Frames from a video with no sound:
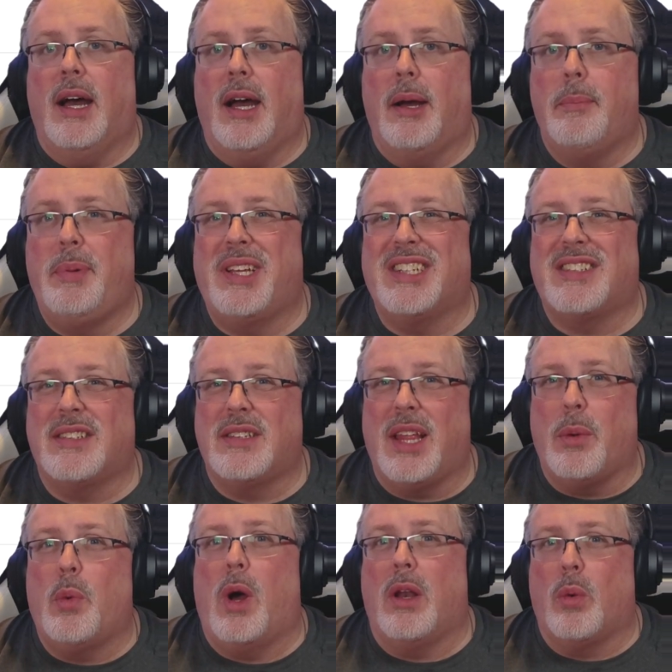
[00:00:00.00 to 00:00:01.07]
because they
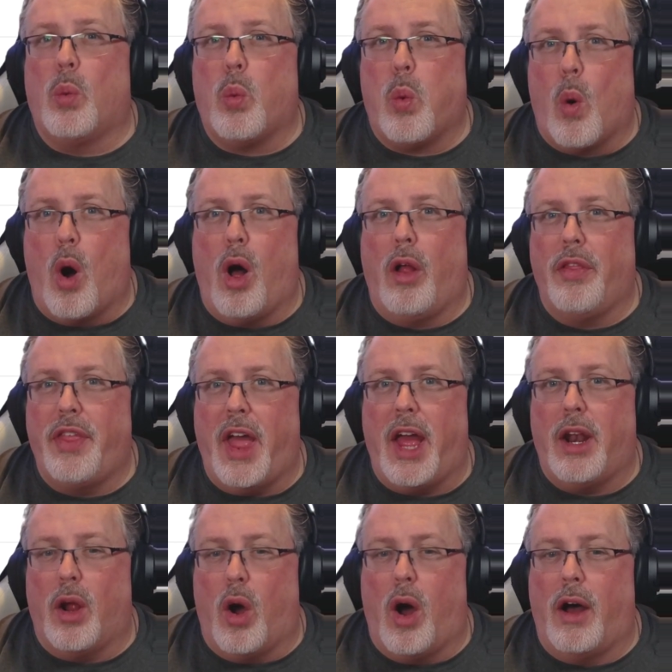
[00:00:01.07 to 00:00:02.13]
want to wall that
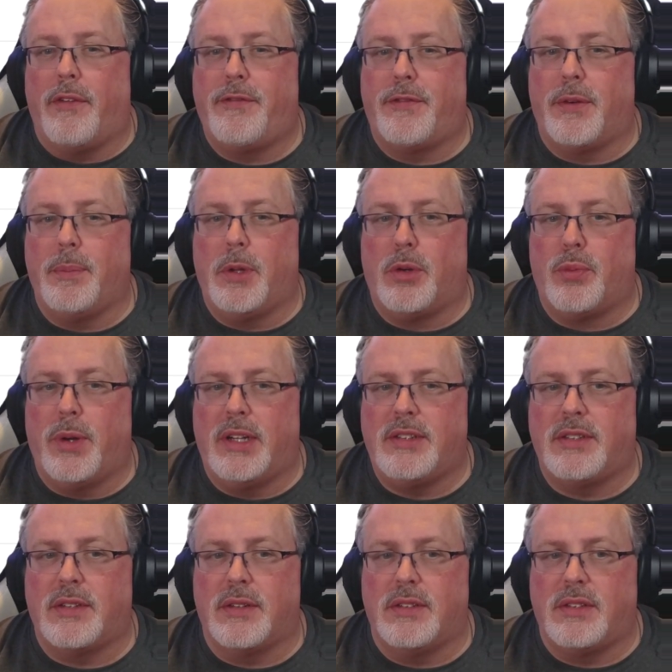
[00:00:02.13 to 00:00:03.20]
off from the
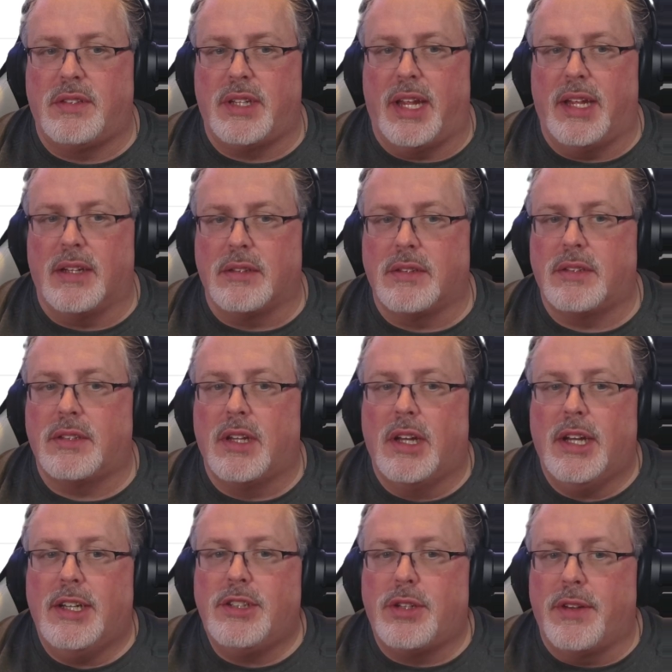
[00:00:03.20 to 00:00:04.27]
rest of the sales.
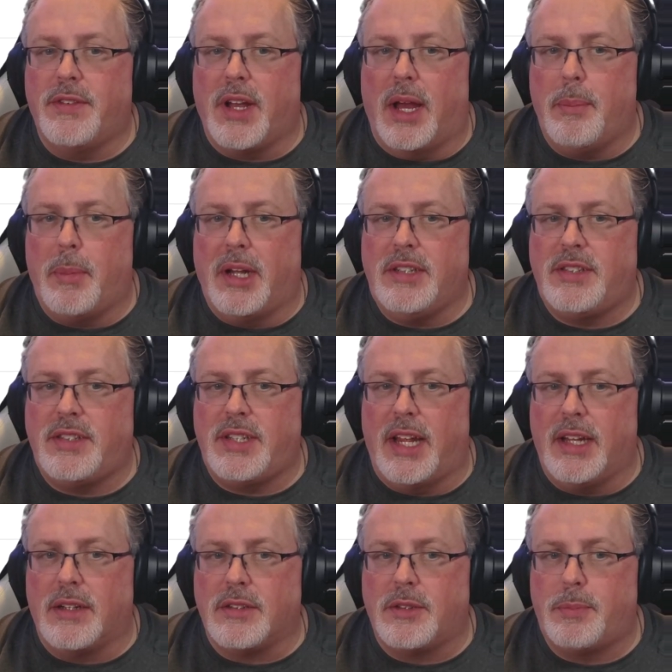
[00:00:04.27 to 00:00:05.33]
So I've got my
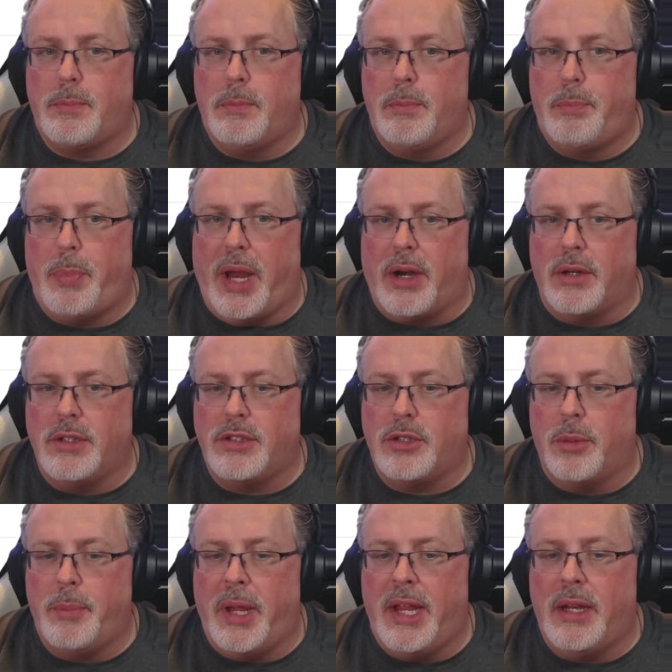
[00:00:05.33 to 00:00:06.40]
sales parent
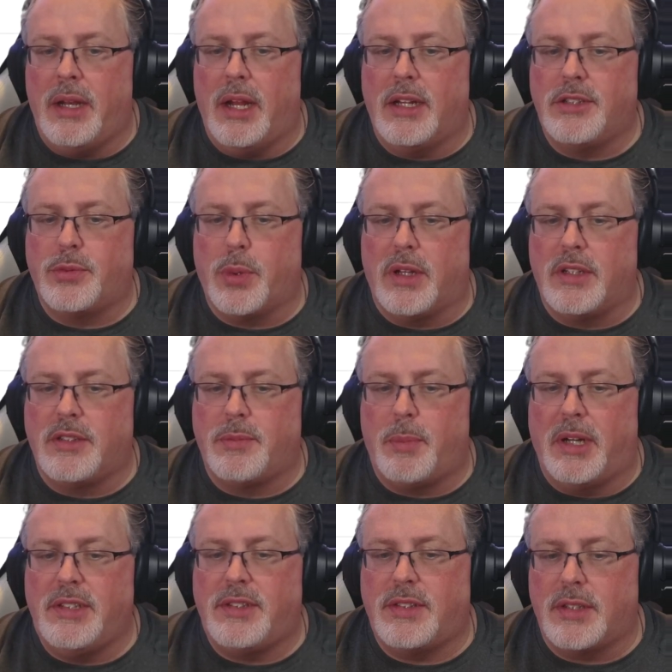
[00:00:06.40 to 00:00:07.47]
domain as well as
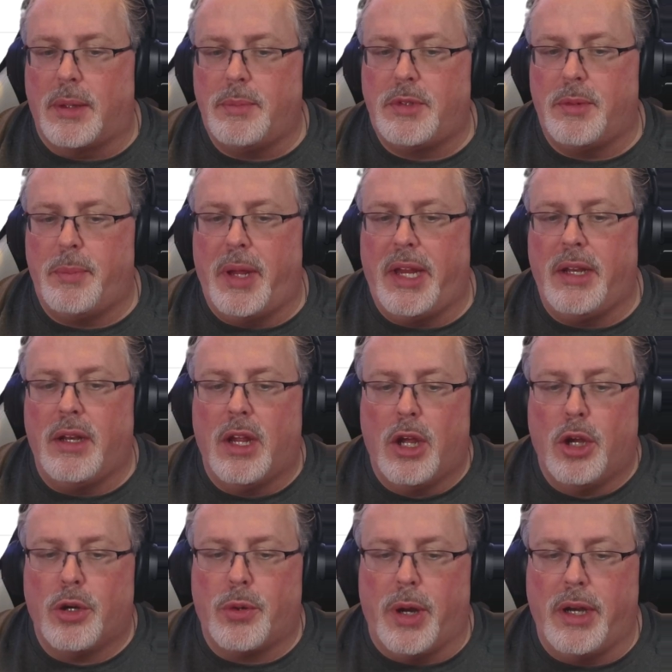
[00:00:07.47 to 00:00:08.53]
my subdomain
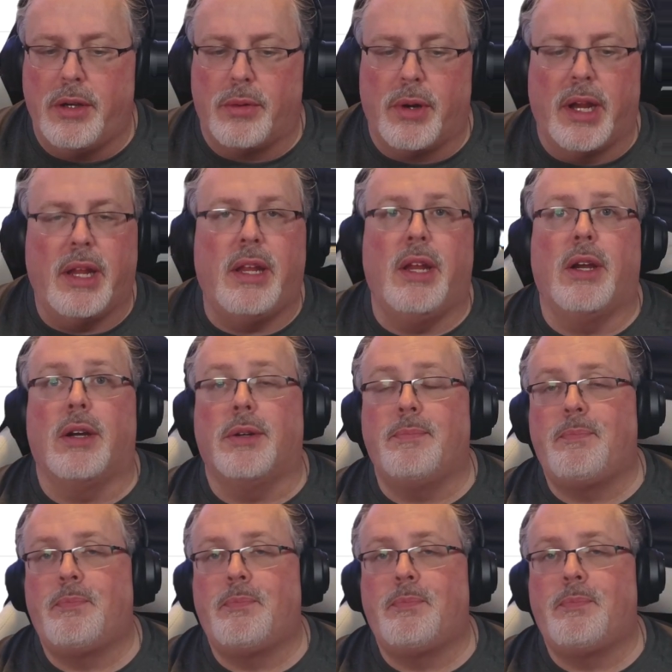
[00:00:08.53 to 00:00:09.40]
created right here.